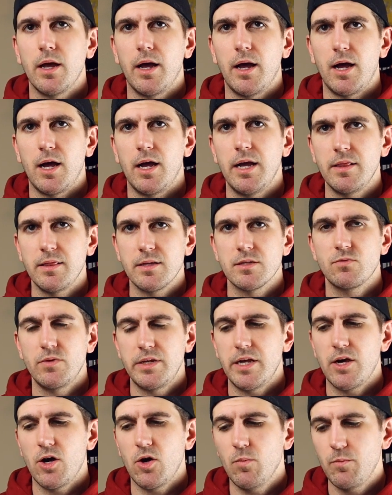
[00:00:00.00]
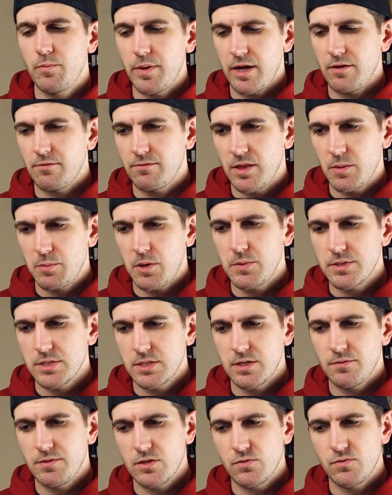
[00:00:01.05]
uh, in this video, but for the
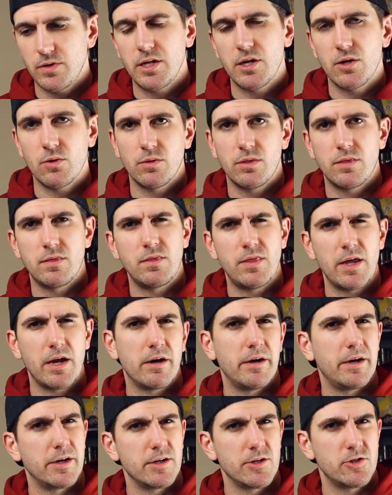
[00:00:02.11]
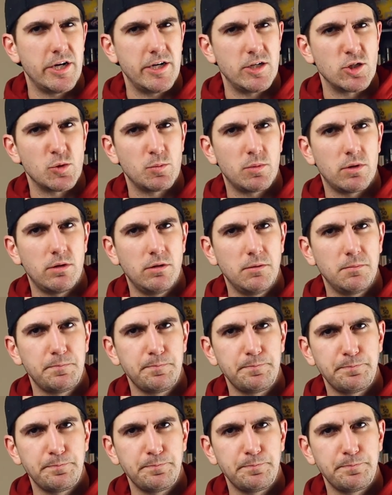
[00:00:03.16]
purposes of this video, they're interchangeable.